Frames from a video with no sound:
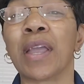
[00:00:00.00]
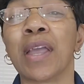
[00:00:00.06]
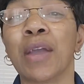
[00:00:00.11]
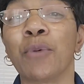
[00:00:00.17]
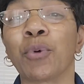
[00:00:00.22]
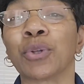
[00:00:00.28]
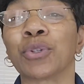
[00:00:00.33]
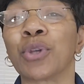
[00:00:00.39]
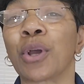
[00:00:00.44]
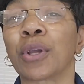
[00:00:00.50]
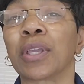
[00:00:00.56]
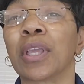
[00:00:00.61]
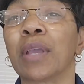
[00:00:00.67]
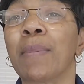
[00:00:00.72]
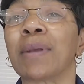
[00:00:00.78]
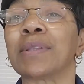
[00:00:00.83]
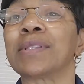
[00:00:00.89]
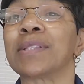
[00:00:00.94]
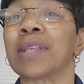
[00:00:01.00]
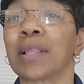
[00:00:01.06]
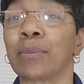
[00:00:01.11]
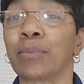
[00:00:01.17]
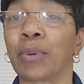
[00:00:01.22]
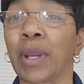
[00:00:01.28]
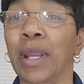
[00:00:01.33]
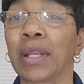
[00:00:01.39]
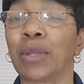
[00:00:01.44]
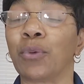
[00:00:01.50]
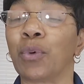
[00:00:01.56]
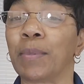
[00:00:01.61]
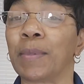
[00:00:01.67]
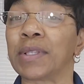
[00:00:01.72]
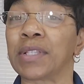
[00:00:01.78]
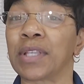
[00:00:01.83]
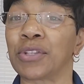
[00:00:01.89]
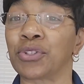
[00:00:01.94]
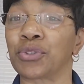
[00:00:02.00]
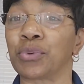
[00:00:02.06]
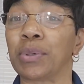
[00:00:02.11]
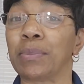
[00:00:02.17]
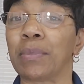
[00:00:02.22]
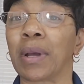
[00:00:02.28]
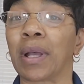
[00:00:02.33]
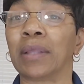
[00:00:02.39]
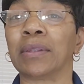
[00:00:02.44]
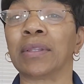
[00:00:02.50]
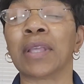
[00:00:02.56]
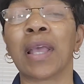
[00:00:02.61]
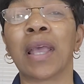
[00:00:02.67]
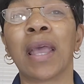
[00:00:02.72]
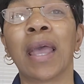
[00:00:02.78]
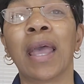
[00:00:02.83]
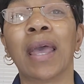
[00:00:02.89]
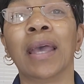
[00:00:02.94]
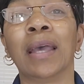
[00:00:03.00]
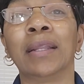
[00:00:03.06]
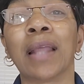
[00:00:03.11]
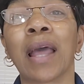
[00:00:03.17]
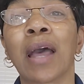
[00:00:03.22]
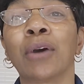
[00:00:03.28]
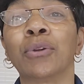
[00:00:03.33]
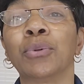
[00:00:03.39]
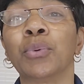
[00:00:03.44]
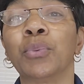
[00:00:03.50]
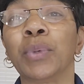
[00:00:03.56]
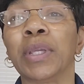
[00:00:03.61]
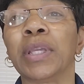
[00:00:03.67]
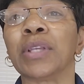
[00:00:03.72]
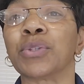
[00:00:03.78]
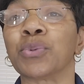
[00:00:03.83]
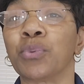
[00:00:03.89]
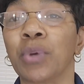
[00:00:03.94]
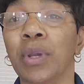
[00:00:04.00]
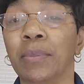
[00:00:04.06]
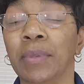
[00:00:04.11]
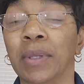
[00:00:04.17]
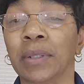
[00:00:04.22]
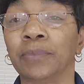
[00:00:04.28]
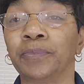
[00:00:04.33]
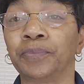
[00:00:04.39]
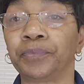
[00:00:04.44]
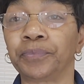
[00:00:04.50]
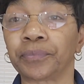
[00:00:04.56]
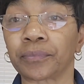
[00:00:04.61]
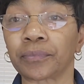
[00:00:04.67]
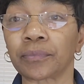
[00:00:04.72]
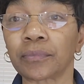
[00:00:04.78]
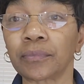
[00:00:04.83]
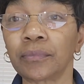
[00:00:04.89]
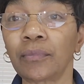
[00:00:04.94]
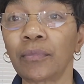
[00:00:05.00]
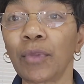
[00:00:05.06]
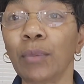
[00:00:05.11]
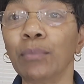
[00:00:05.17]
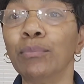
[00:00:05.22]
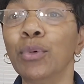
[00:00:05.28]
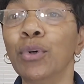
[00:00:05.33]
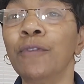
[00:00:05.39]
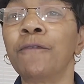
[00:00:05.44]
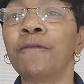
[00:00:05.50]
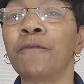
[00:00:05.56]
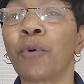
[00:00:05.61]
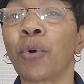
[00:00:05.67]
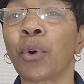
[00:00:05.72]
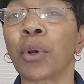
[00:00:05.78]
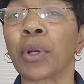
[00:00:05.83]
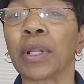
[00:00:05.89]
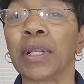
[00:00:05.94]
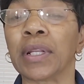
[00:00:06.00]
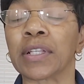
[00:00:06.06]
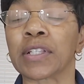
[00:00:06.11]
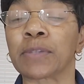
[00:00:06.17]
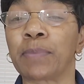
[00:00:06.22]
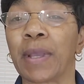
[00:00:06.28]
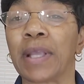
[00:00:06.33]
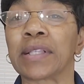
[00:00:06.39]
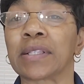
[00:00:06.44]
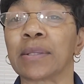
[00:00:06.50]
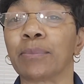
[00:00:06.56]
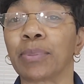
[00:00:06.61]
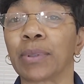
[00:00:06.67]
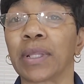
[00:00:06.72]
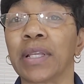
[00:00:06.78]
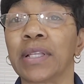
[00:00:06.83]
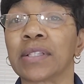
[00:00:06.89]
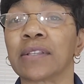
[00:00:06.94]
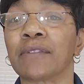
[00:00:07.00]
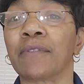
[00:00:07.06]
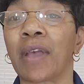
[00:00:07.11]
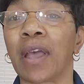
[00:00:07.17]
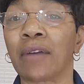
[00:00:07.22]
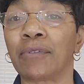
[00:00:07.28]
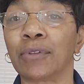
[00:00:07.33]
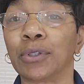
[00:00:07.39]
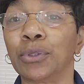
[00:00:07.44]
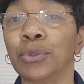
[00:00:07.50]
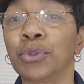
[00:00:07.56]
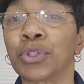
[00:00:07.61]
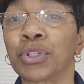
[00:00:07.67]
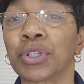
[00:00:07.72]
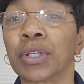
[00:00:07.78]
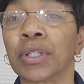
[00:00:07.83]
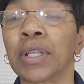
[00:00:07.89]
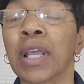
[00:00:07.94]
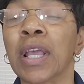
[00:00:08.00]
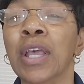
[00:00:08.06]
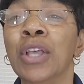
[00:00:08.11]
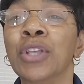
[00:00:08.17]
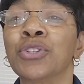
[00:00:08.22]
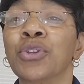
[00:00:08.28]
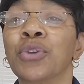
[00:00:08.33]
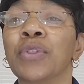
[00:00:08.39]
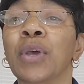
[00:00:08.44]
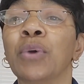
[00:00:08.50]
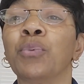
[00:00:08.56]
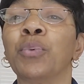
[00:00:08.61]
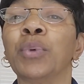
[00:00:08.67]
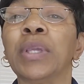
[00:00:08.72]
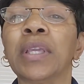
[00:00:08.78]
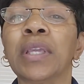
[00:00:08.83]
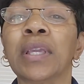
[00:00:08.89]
And we're talking about celebrating Women's History Month and how do we as women move forward in a space and place of evolution so that we